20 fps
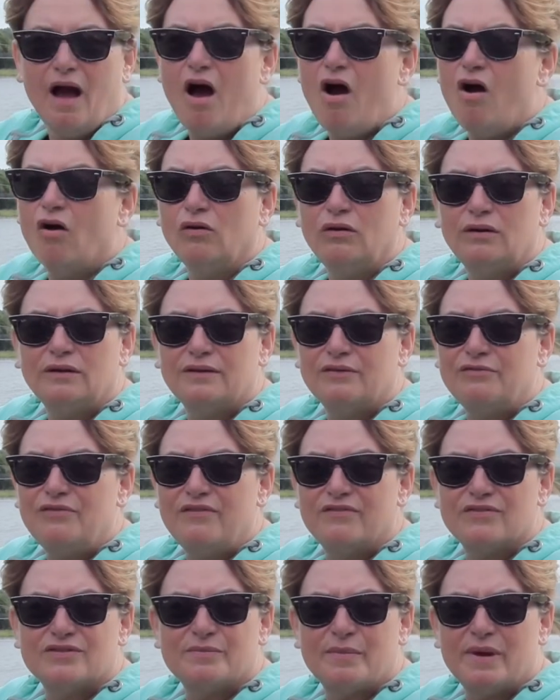Oh, the
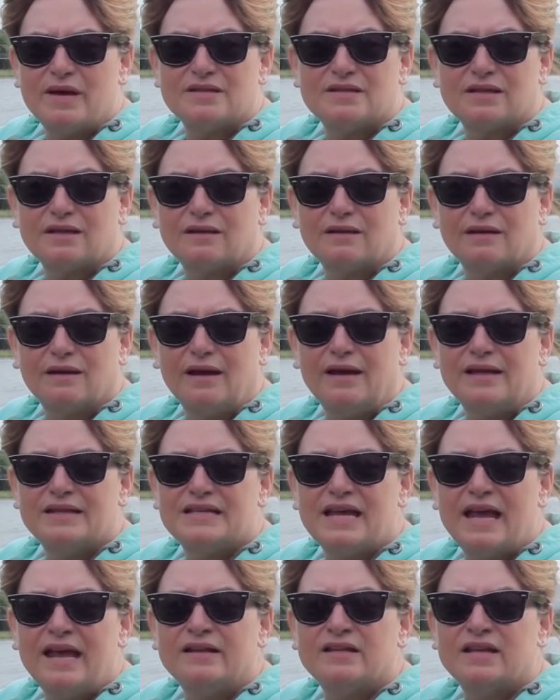river's amazing. It,
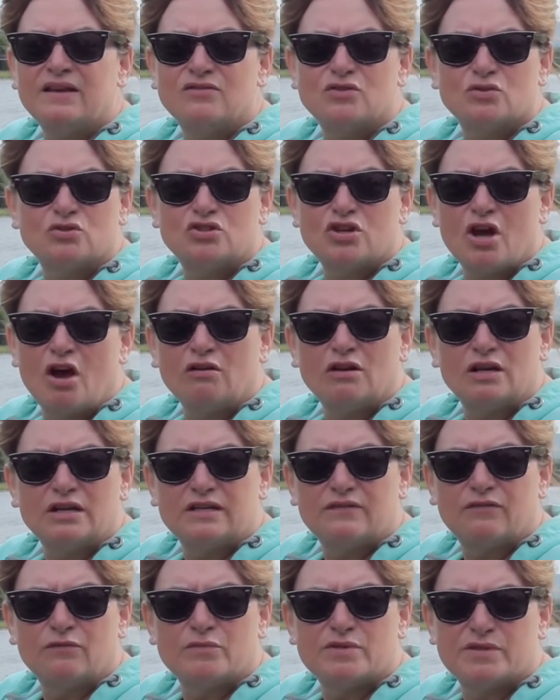it gives you a totally
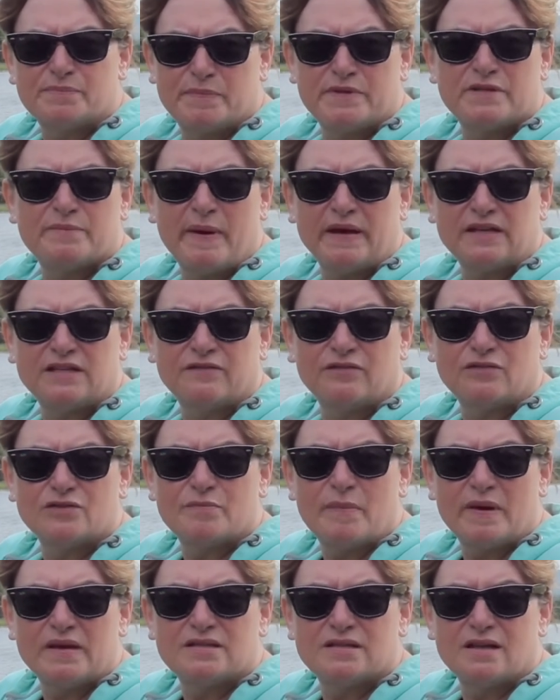different perspective on
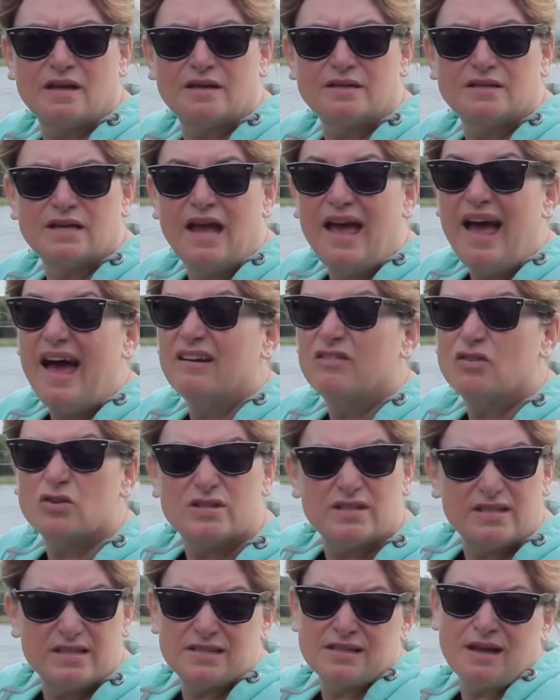Speyside. And of
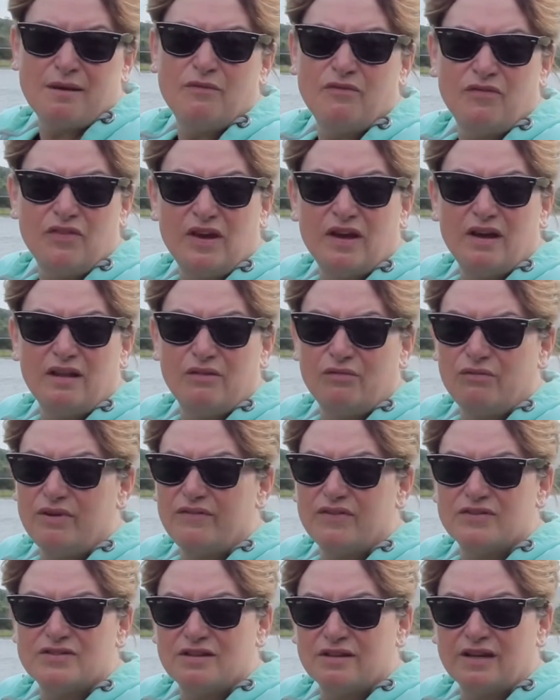course, at this time of year, the
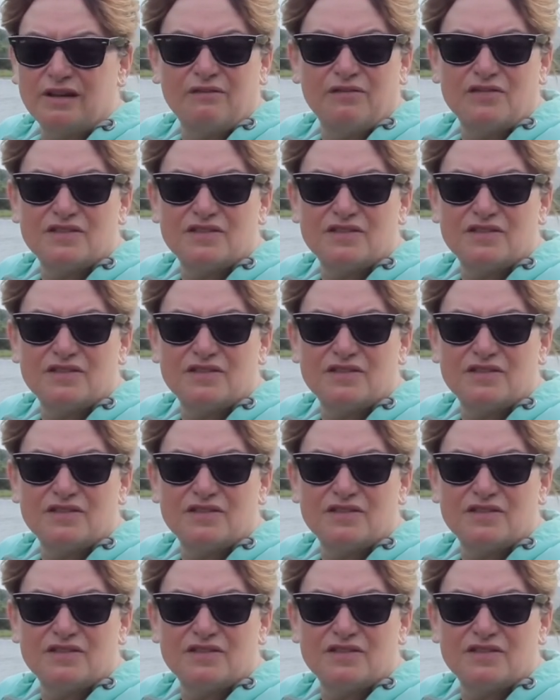river's looking